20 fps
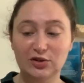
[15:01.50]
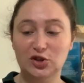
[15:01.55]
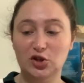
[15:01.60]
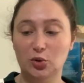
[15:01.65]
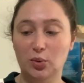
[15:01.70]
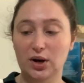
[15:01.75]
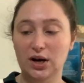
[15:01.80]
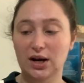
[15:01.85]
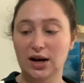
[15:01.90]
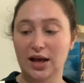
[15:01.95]
to
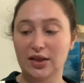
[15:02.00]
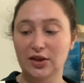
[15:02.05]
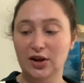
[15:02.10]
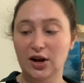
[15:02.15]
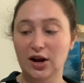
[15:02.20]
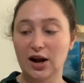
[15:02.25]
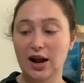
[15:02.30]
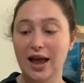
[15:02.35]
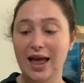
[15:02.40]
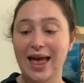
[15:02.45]
one
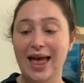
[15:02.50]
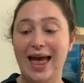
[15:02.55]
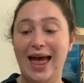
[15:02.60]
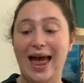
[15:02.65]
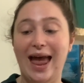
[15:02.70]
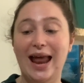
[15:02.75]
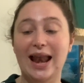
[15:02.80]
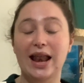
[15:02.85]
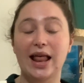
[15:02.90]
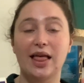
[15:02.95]
another,
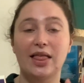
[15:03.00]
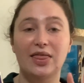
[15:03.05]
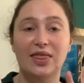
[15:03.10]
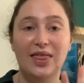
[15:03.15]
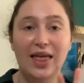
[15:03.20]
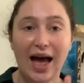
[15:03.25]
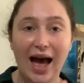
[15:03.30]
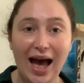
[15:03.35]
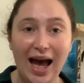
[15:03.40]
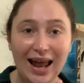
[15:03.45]
and
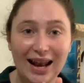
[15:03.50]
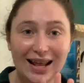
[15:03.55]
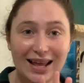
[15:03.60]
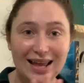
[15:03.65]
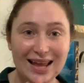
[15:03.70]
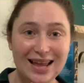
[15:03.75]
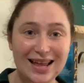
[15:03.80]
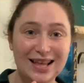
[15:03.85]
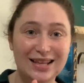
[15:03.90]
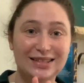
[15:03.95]
that
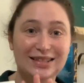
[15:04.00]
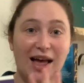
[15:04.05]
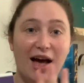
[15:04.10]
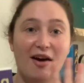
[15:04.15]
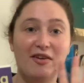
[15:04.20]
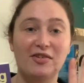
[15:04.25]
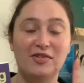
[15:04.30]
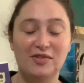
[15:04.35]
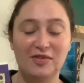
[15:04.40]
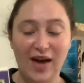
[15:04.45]
is
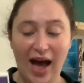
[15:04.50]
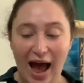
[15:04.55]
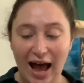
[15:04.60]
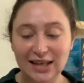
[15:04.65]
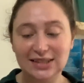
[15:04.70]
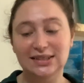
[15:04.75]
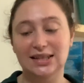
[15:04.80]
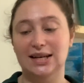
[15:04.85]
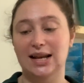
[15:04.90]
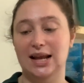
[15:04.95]

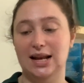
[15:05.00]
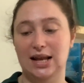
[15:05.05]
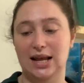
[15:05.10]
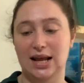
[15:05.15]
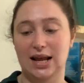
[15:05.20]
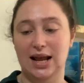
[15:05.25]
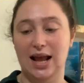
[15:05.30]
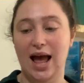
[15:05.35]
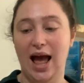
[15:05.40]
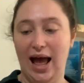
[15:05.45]

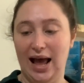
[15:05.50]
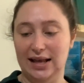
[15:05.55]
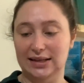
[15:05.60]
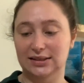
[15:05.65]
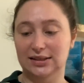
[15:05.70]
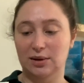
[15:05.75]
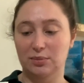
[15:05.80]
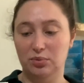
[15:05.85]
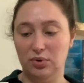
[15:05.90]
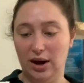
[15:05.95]
fascinating as
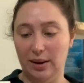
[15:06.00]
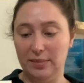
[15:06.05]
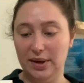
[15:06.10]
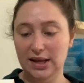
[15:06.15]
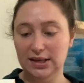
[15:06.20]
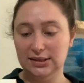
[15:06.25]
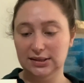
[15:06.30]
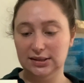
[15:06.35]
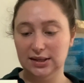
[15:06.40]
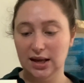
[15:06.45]
a
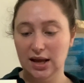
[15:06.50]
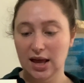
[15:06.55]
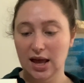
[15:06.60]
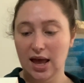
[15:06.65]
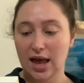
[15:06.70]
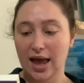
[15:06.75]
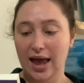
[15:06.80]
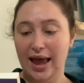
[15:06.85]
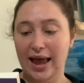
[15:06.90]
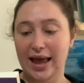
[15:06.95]
premise.
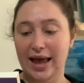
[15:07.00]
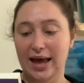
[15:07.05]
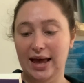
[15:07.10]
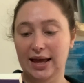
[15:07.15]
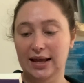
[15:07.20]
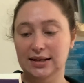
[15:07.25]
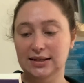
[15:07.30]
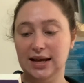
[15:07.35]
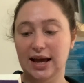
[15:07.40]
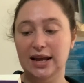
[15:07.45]

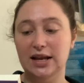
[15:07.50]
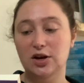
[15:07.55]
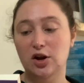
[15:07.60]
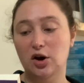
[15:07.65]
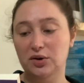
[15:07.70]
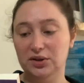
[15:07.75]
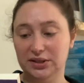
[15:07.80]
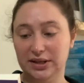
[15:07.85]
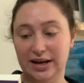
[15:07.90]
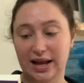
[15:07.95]
And I know
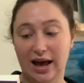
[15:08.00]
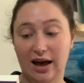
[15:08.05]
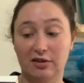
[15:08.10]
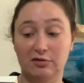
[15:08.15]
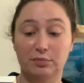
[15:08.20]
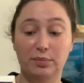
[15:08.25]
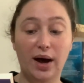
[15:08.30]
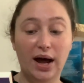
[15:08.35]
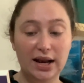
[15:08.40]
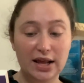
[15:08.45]
it's going to have
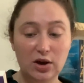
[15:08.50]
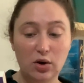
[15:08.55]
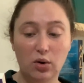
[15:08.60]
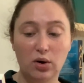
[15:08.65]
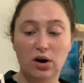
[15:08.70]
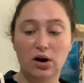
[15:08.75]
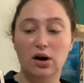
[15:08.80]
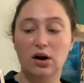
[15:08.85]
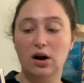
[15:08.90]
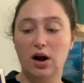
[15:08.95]
body
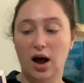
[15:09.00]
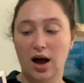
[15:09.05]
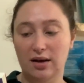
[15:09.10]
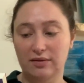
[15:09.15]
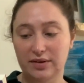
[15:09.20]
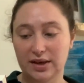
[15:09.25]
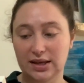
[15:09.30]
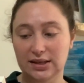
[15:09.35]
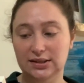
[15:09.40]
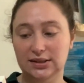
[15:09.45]
horror,
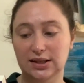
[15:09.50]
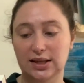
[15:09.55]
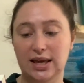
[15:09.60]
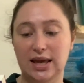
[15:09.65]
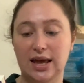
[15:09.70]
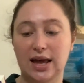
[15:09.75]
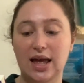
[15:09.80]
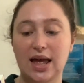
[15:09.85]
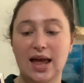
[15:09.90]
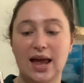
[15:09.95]

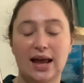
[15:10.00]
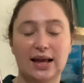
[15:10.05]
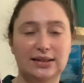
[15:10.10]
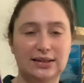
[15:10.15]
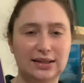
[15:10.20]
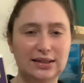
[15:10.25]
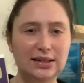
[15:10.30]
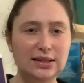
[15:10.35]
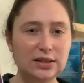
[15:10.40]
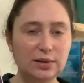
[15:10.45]
obviously. It
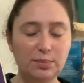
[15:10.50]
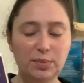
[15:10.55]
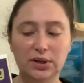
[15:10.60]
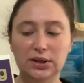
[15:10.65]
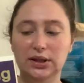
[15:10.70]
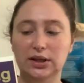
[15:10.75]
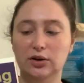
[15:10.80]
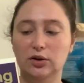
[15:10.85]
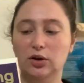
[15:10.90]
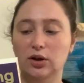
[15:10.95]
says it's a
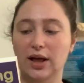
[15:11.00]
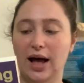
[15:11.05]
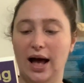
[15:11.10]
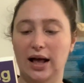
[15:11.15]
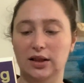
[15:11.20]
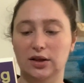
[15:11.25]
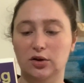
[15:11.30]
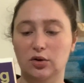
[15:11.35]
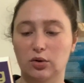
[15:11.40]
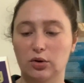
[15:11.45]
political
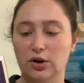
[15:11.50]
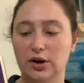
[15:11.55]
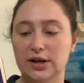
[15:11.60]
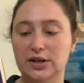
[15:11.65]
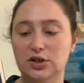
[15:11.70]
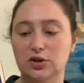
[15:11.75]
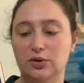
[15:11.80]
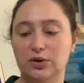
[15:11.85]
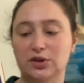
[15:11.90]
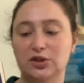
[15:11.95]
allegory
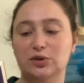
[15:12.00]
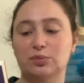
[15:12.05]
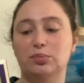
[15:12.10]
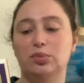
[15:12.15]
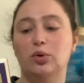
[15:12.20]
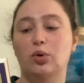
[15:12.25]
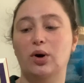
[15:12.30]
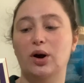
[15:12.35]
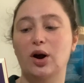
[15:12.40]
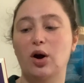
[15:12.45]
to
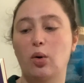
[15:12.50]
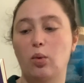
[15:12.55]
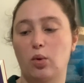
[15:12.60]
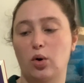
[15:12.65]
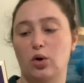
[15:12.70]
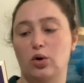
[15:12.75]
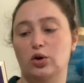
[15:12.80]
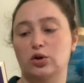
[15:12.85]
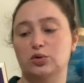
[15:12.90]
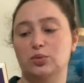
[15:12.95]
explore a
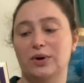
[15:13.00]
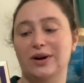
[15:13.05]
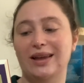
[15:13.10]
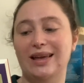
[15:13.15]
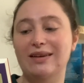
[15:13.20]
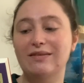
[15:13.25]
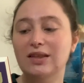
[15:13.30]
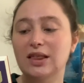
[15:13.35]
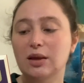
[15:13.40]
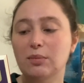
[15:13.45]
world where
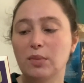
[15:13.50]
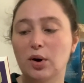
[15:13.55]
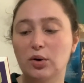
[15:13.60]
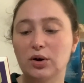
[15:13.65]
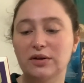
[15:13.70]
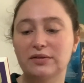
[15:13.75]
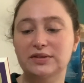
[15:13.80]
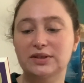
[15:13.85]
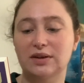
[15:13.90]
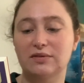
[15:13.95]
even the
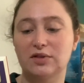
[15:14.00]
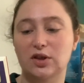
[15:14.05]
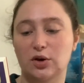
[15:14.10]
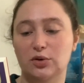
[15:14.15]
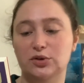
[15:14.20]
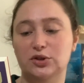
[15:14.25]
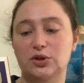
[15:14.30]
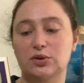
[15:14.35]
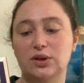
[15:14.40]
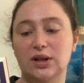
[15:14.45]
motives of
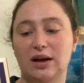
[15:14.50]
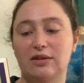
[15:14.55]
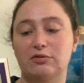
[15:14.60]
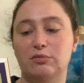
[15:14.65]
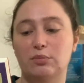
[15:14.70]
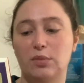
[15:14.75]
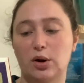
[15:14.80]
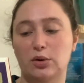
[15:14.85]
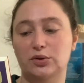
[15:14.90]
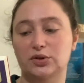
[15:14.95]
those you love
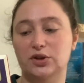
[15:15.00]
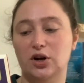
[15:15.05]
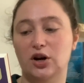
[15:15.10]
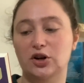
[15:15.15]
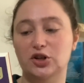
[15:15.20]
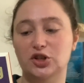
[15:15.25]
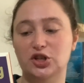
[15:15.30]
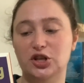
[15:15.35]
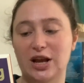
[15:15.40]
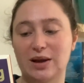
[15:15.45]
most are
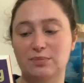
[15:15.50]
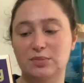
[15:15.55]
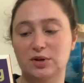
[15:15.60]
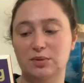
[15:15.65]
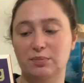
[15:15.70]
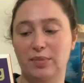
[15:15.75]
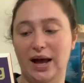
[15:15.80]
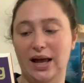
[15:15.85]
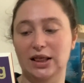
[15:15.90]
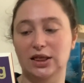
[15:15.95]
shaped
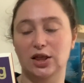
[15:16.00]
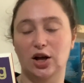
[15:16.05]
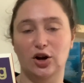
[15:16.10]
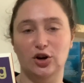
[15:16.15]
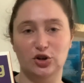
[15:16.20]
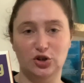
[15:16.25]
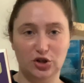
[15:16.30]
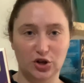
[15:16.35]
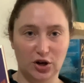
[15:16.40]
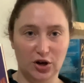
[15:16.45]
by
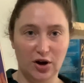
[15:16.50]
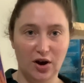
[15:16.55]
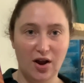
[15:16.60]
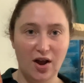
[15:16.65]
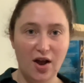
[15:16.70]
larger